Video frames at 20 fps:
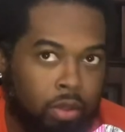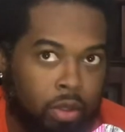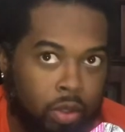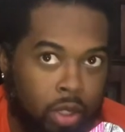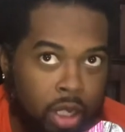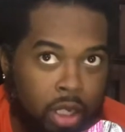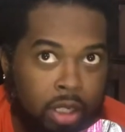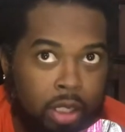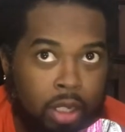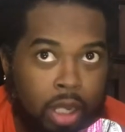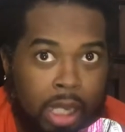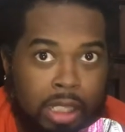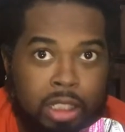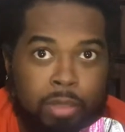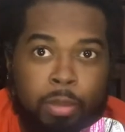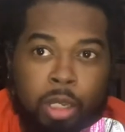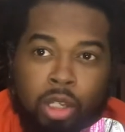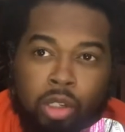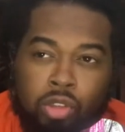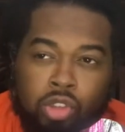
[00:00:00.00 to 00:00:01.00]
Okay, I
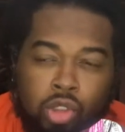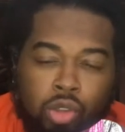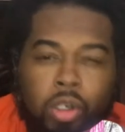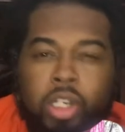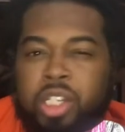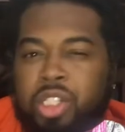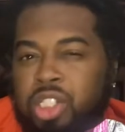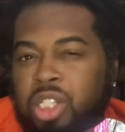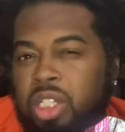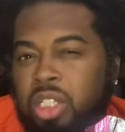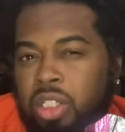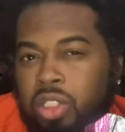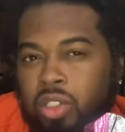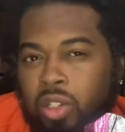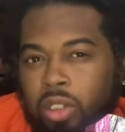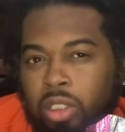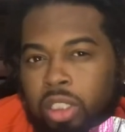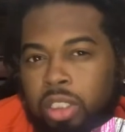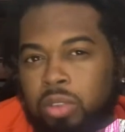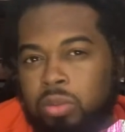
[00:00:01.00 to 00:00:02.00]
smell straight cheese
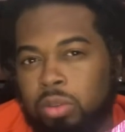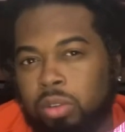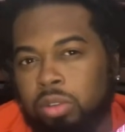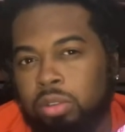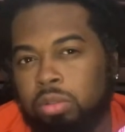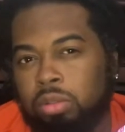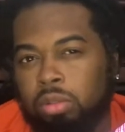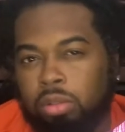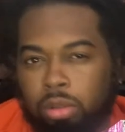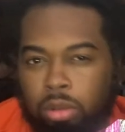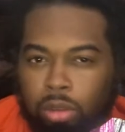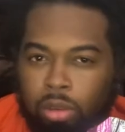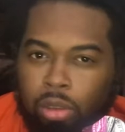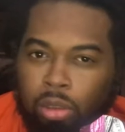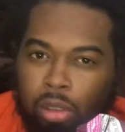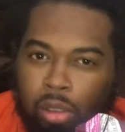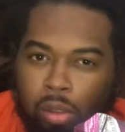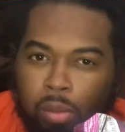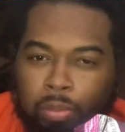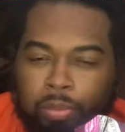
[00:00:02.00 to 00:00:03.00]
on this one.
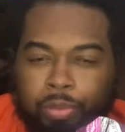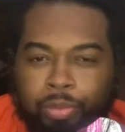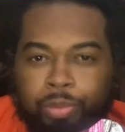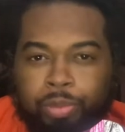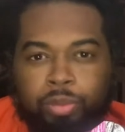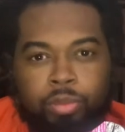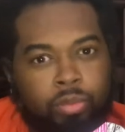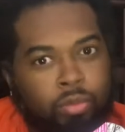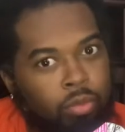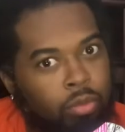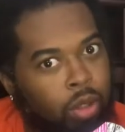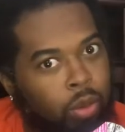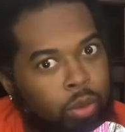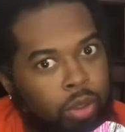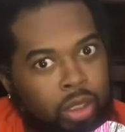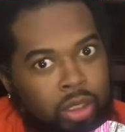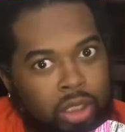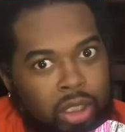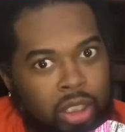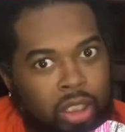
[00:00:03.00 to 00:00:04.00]
But
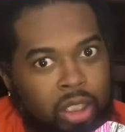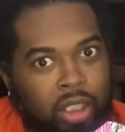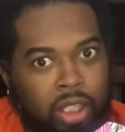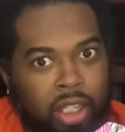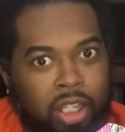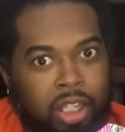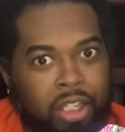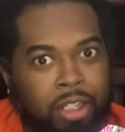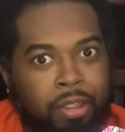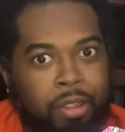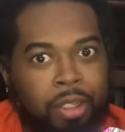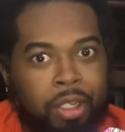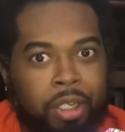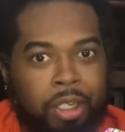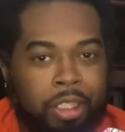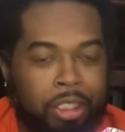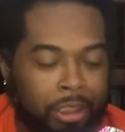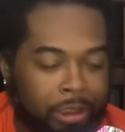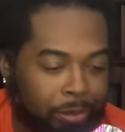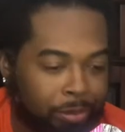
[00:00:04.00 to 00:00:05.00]
we'll see again.
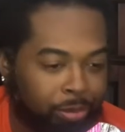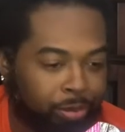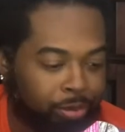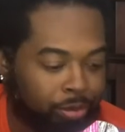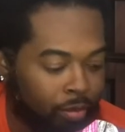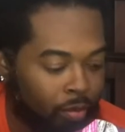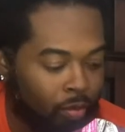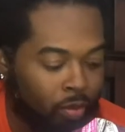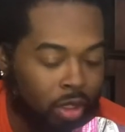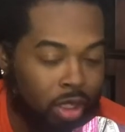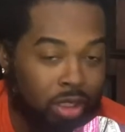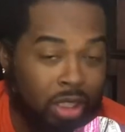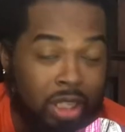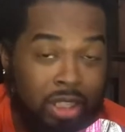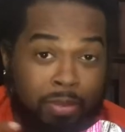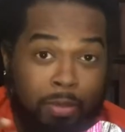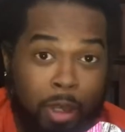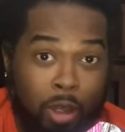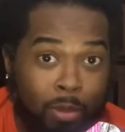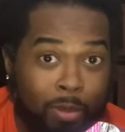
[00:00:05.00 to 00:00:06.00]
Because I
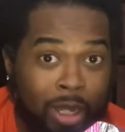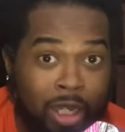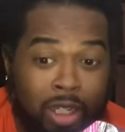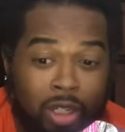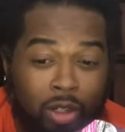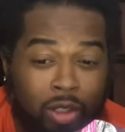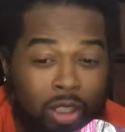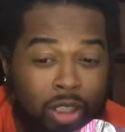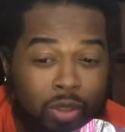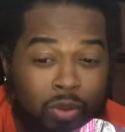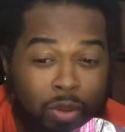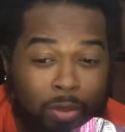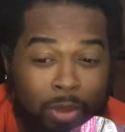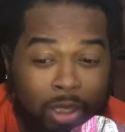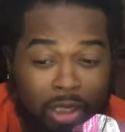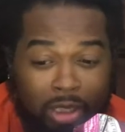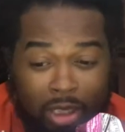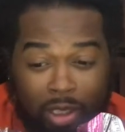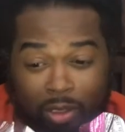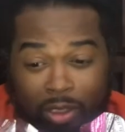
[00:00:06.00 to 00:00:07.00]
smell bacon on this one,
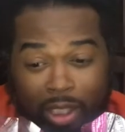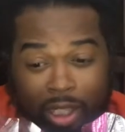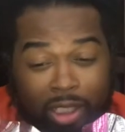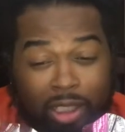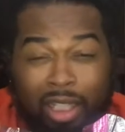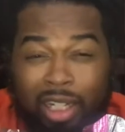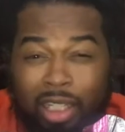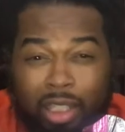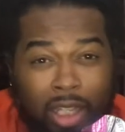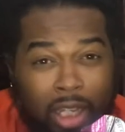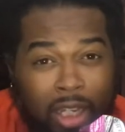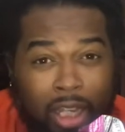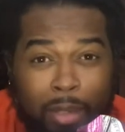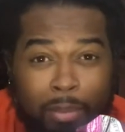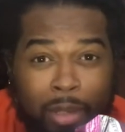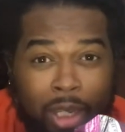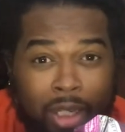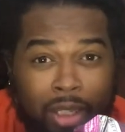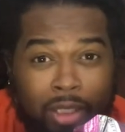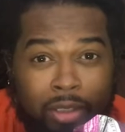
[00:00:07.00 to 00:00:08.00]
but it don't taste anything
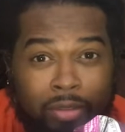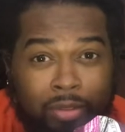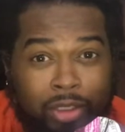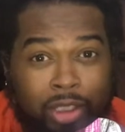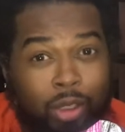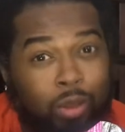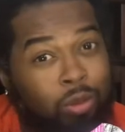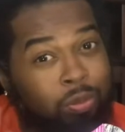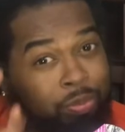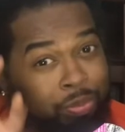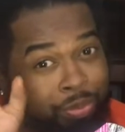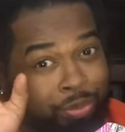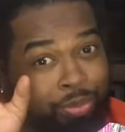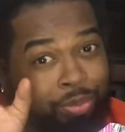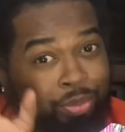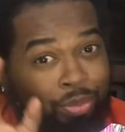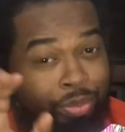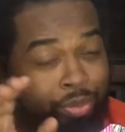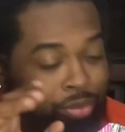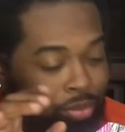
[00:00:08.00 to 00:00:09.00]
like bacon. So,
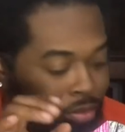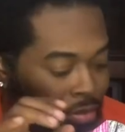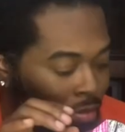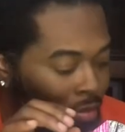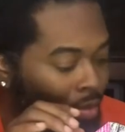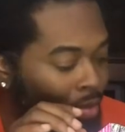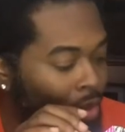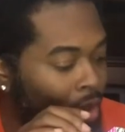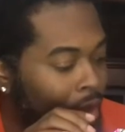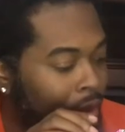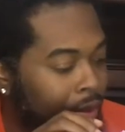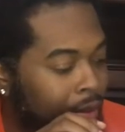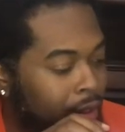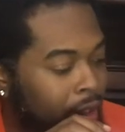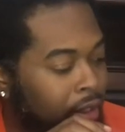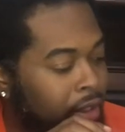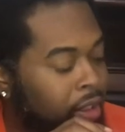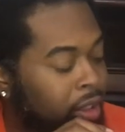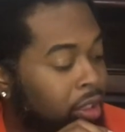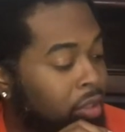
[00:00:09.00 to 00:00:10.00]

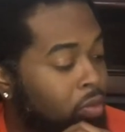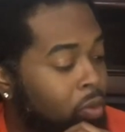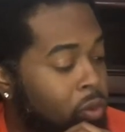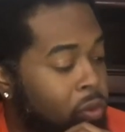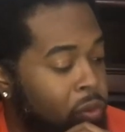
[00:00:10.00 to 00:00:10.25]
let's see.